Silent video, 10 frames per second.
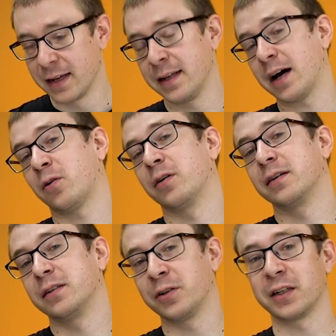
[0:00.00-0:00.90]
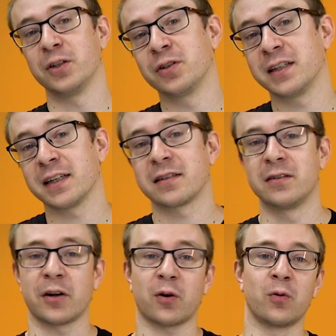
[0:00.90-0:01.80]
Now, you can use this
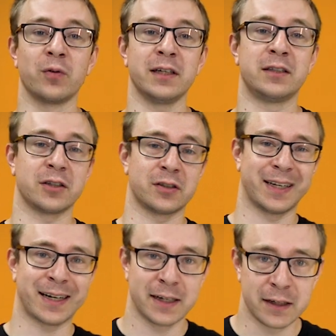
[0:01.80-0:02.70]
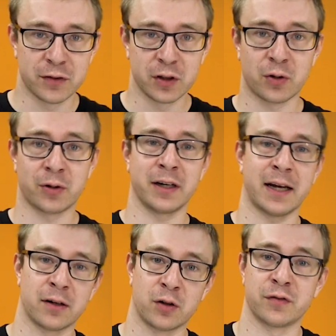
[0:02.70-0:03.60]
not only just to get an inventory
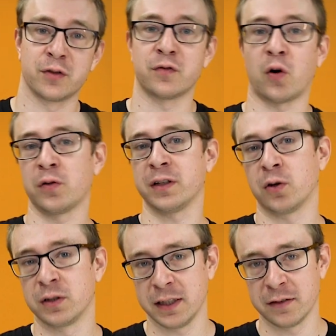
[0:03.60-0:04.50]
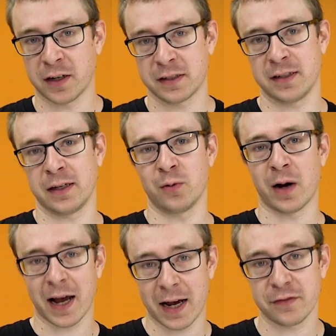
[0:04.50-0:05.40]
and an overview of all the OT devices that you
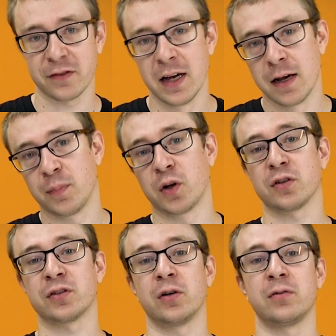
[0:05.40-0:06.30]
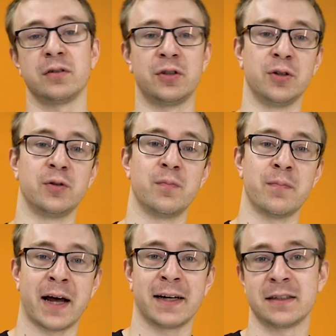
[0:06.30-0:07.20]
have, but also to
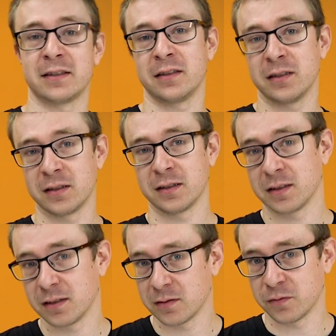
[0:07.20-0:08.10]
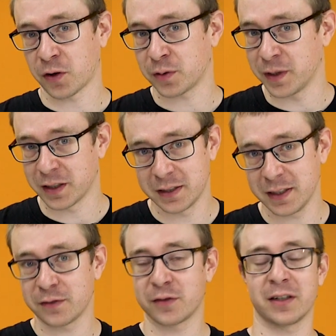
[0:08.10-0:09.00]
manage
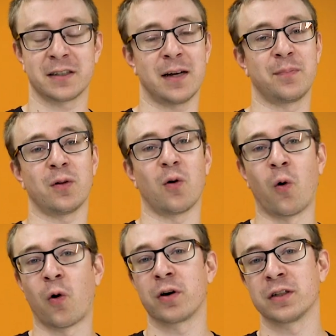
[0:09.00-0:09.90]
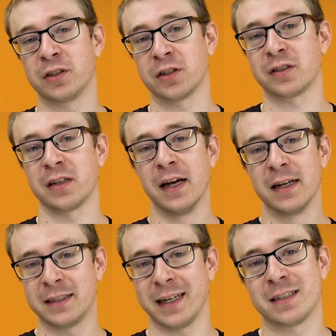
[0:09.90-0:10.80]
vulnerabilities, for example, or just
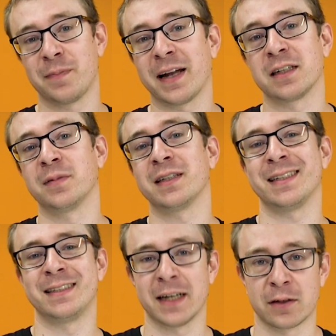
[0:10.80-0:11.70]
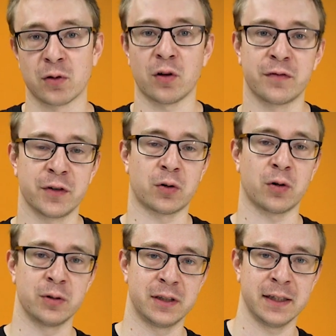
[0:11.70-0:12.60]
change management in general of your
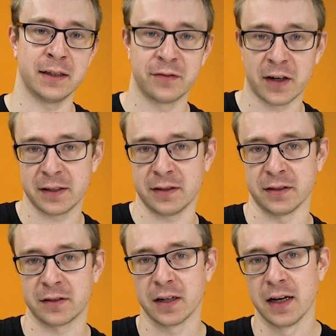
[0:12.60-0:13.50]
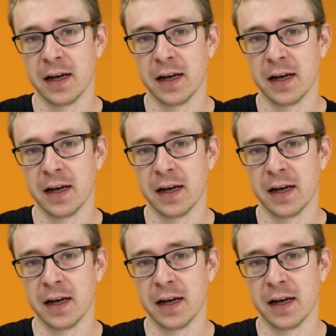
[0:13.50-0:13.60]
OT devices.